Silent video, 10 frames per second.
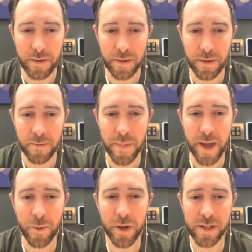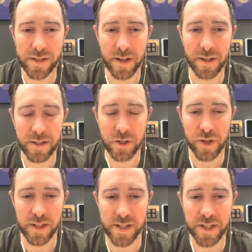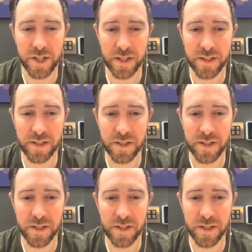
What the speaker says: You may want to start to transition to